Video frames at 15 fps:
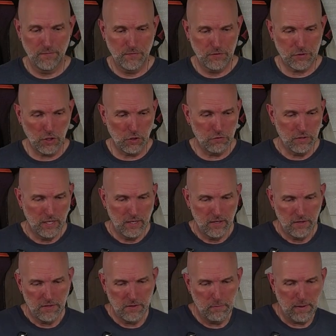So
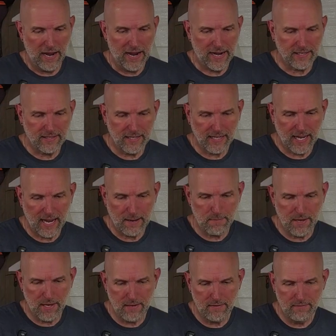the bag that it came
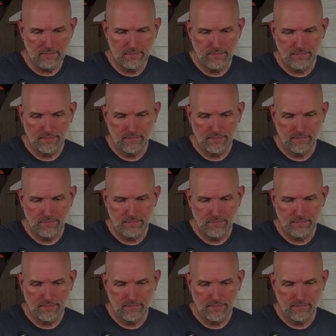in